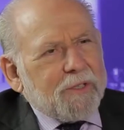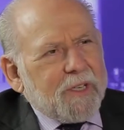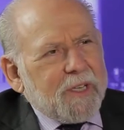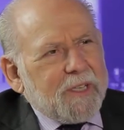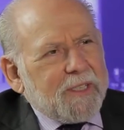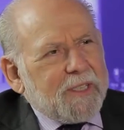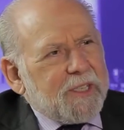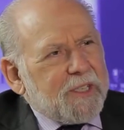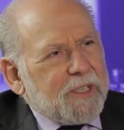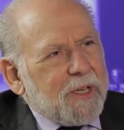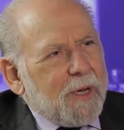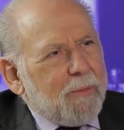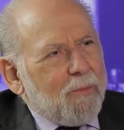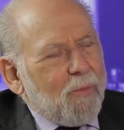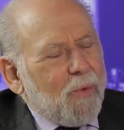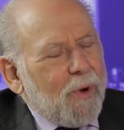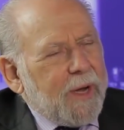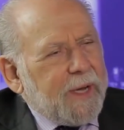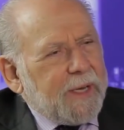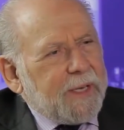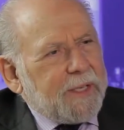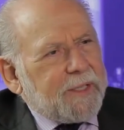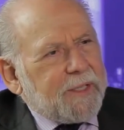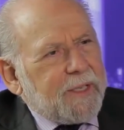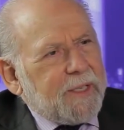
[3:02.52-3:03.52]
in some
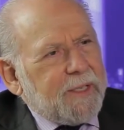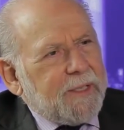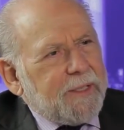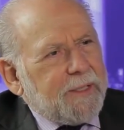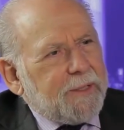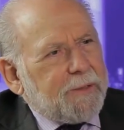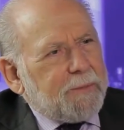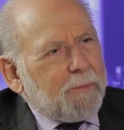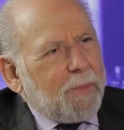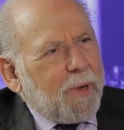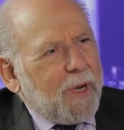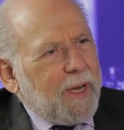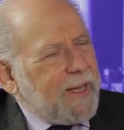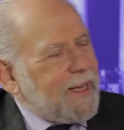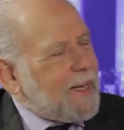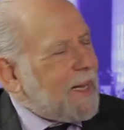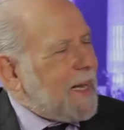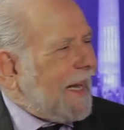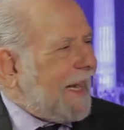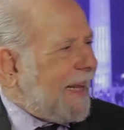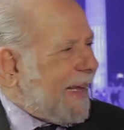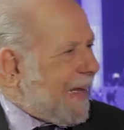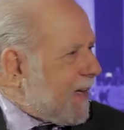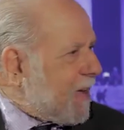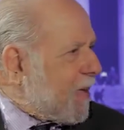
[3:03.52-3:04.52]
ways, he's
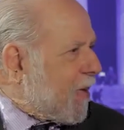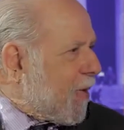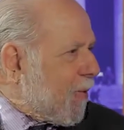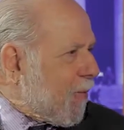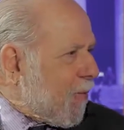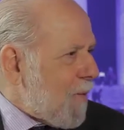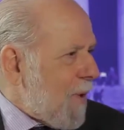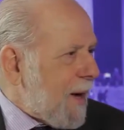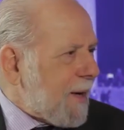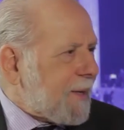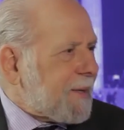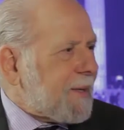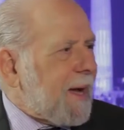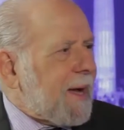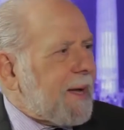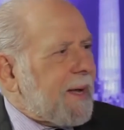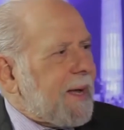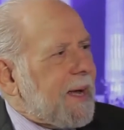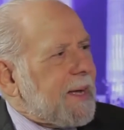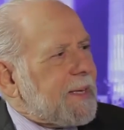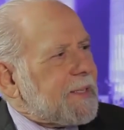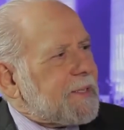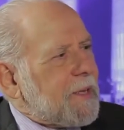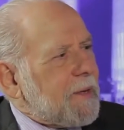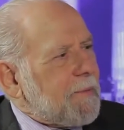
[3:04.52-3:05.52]
politically incorrect, I
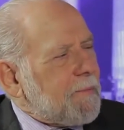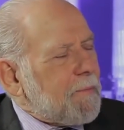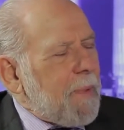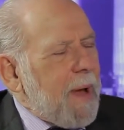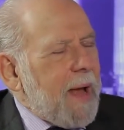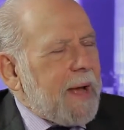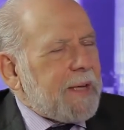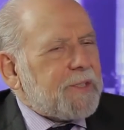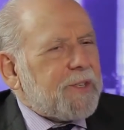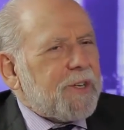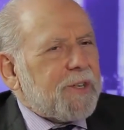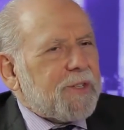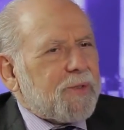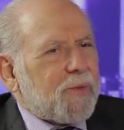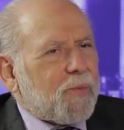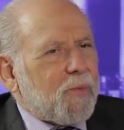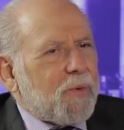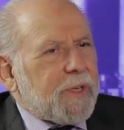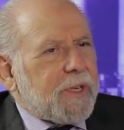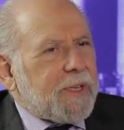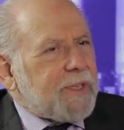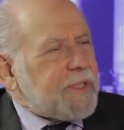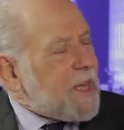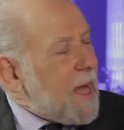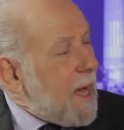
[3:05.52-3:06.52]
guess, and matches
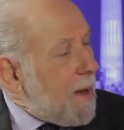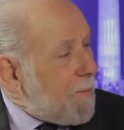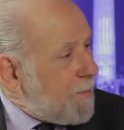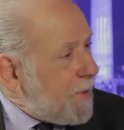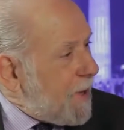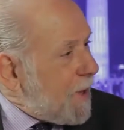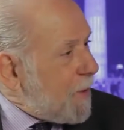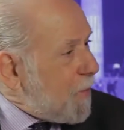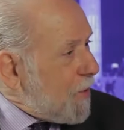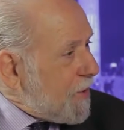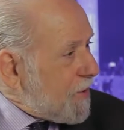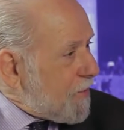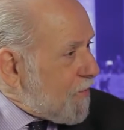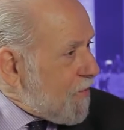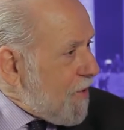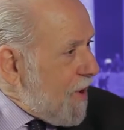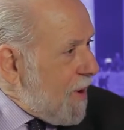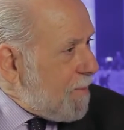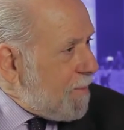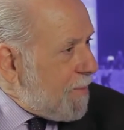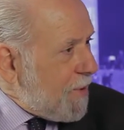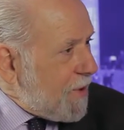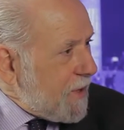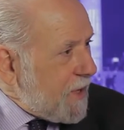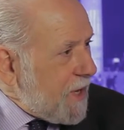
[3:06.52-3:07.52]
what is happening with
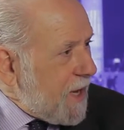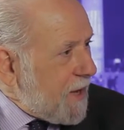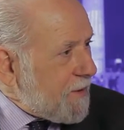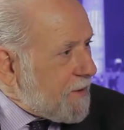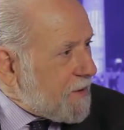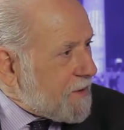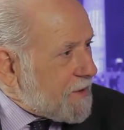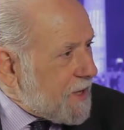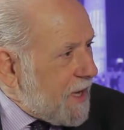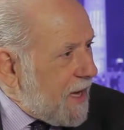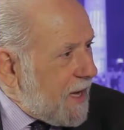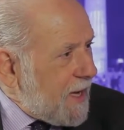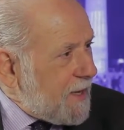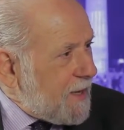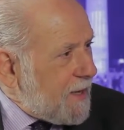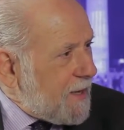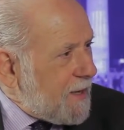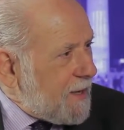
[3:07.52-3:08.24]
Trump on the other side.